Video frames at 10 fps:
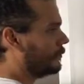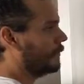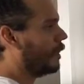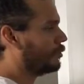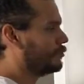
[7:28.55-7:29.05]

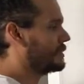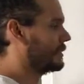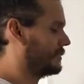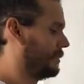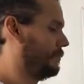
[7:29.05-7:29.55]
our dress
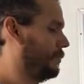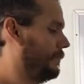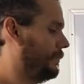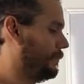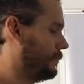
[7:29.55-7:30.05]
example.
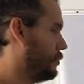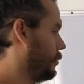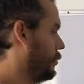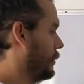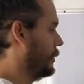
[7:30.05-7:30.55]

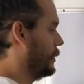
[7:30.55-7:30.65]
So